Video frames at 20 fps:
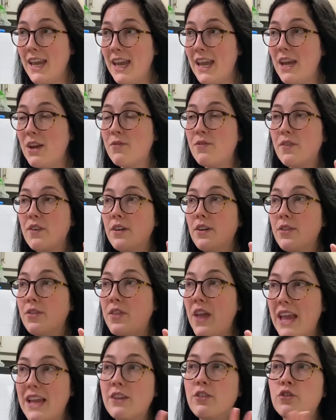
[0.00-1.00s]
if
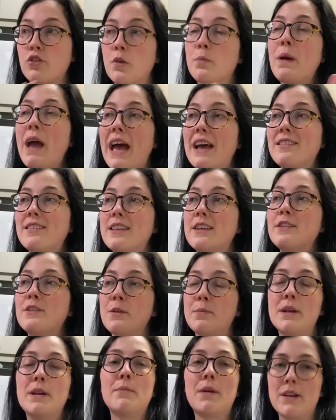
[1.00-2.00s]
things surpass this to
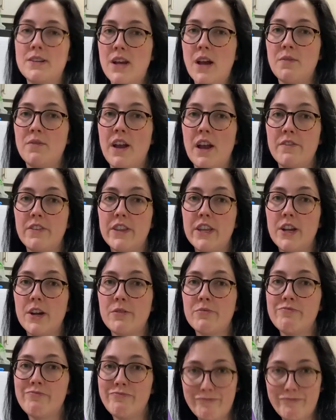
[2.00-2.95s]
be in my top five of the year.